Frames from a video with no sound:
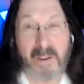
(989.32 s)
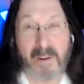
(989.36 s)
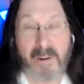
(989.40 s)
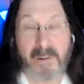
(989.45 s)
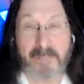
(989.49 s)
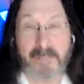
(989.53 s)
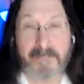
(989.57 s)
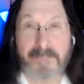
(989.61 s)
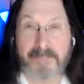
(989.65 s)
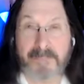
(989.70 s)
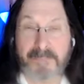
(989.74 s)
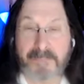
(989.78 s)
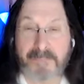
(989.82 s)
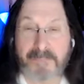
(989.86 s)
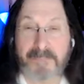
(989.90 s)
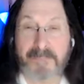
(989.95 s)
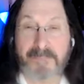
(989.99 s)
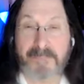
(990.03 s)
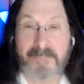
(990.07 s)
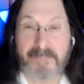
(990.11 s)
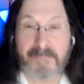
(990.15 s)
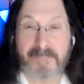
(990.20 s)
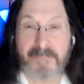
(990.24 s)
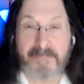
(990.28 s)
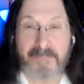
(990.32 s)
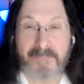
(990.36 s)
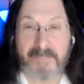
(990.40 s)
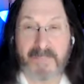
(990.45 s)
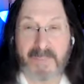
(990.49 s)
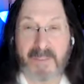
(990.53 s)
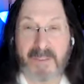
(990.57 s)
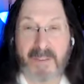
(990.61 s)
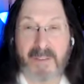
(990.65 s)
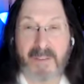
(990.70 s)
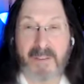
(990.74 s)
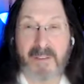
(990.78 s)
Fear.
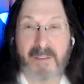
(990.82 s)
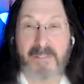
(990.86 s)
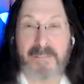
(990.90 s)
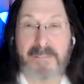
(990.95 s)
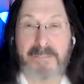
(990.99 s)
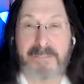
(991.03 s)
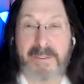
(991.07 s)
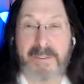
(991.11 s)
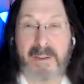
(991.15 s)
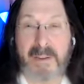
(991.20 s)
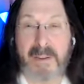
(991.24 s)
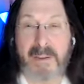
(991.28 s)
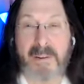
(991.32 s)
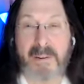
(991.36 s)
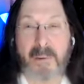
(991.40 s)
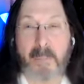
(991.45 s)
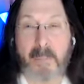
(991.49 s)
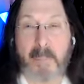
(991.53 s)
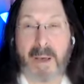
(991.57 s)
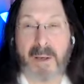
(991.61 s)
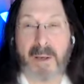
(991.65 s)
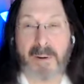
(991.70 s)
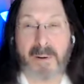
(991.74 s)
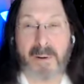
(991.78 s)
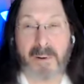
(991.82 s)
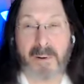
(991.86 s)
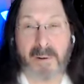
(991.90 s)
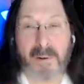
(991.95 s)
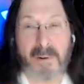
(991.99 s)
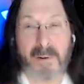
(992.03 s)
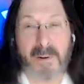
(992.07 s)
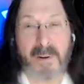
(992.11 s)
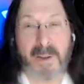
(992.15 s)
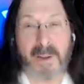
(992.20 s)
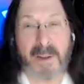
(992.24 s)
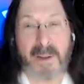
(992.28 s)
Fear about
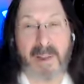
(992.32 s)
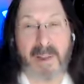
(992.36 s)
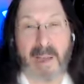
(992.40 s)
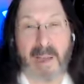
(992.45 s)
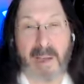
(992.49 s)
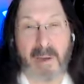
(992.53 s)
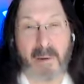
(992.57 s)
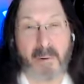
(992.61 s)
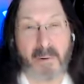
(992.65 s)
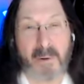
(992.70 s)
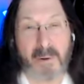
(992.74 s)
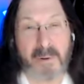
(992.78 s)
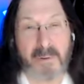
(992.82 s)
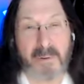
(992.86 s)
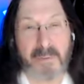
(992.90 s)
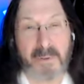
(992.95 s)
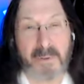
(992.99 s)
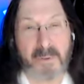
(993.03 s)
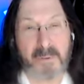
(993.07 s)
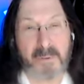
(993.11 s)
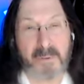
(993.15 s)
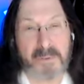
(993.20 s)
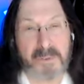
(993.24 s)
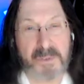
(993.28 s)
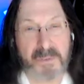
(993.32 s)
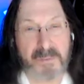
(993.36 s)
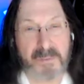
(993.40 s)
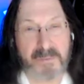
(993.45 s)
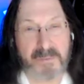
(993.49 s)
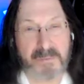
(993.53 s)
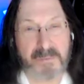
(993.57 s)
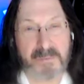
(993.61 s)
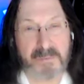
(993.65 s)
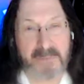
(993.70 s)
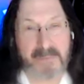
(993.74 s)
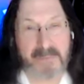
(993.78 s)
her and our
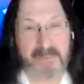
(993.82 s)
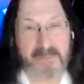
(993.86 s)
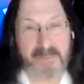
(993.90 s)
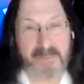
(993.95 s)
future.